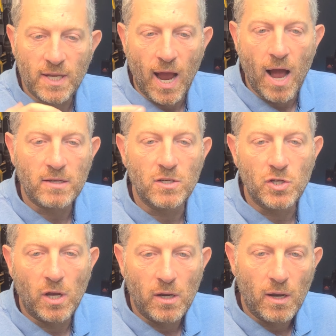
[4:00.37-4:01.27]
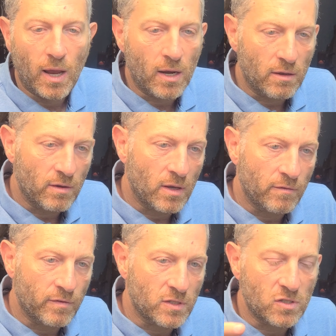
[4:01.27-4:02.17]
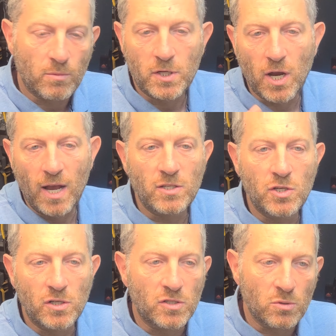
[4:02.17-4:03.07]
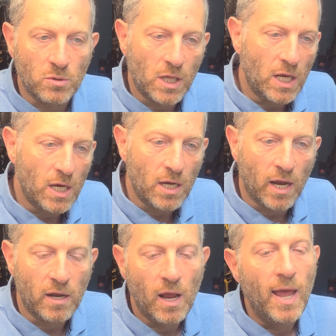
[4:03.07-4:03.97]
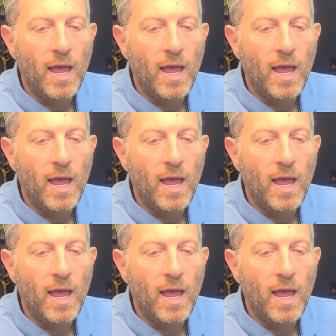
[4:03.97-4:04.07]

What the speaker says: the oxygen, and if it's too much oxygen, it's too lean, and